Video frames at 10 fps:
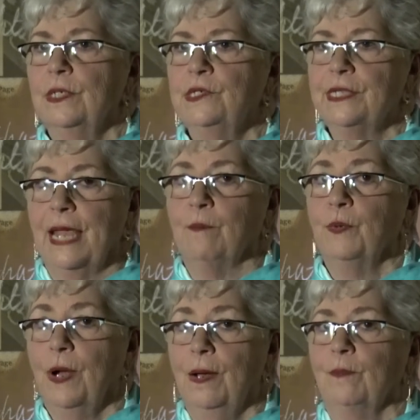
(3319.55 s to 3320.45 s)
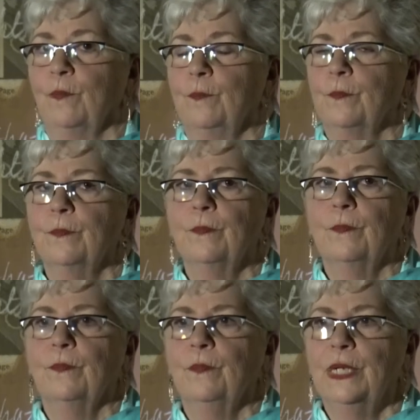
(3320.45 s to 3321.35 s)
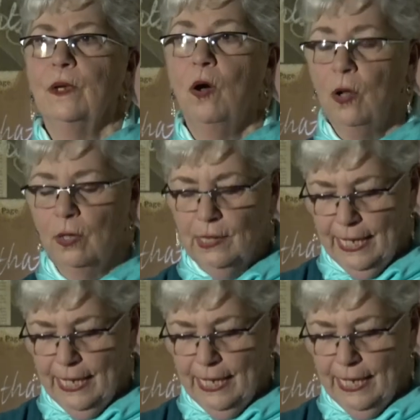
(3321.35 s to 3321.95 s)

to that problem. We all